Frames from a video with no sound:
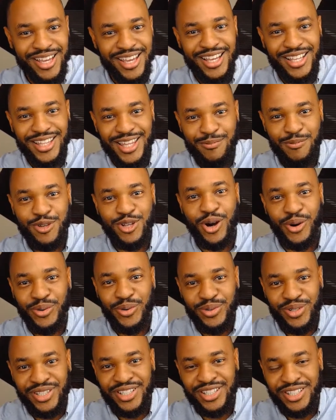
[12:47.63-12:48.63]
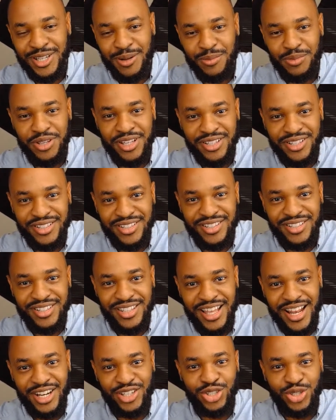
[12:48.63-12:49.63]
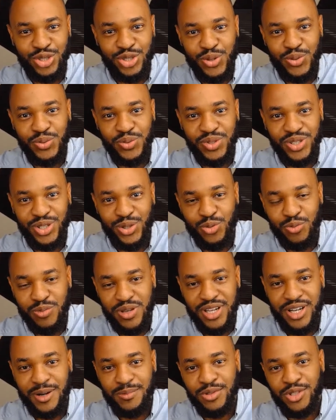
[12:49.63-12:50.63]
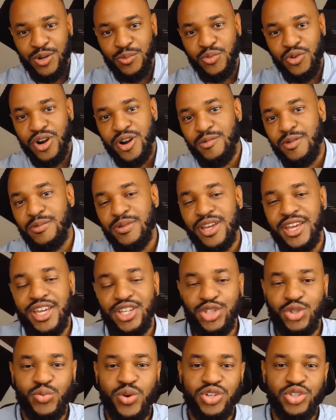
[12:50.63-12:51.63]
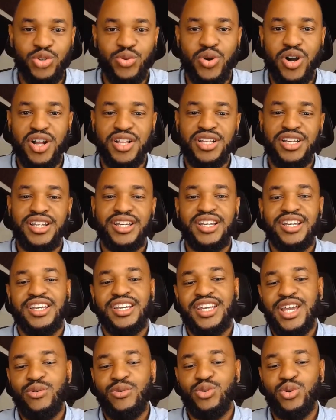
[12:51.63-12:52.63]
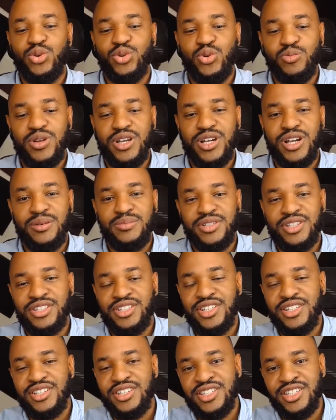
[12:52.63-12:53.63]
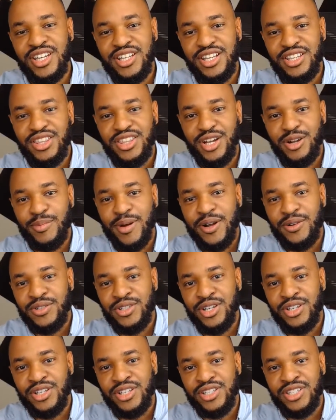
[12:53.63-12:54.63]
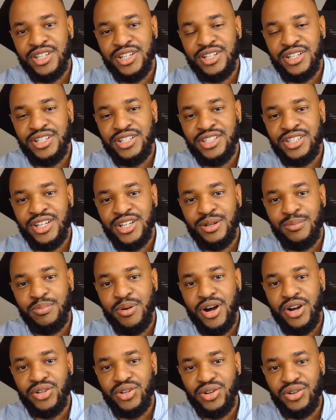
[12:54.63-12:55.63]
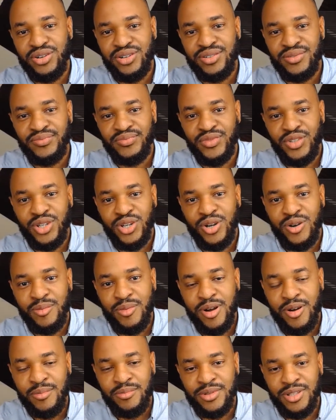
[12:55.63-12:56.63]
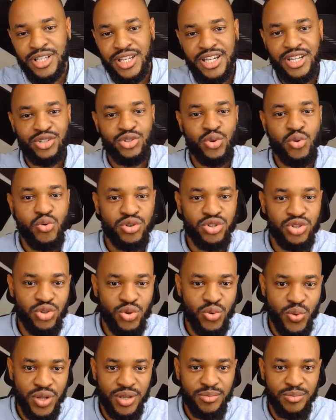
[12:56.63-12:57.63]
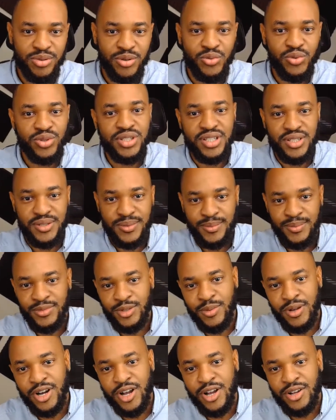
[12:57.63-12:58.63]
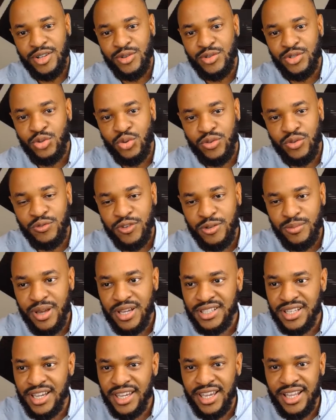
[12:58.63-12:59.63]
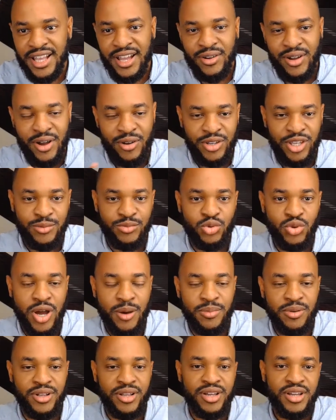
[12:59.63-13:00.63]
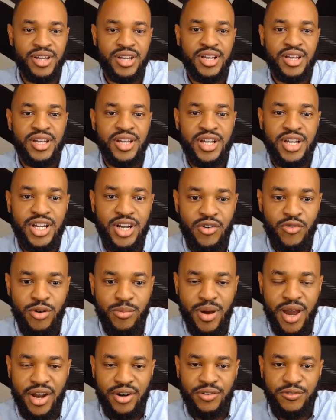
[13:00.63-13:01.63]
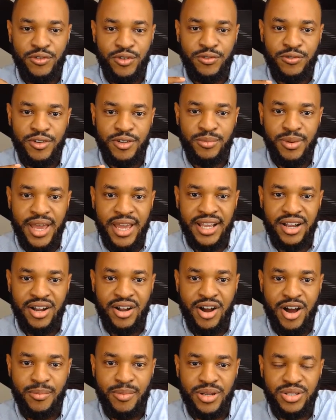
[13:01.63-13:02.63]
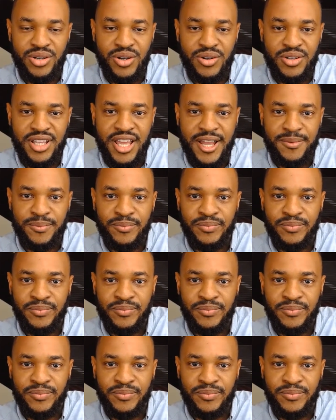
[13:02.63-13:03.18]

Let me know. Is this something that I should do? A little meetup somewhere, maybe a Haitian restaurant, and we do a little meetup, just something to think about, something to ponder. I'm leaning towards doing it, but we'll see, depending on what sort of feedbacks I get. I'll keep dropping a reminder for feedback and comments on that.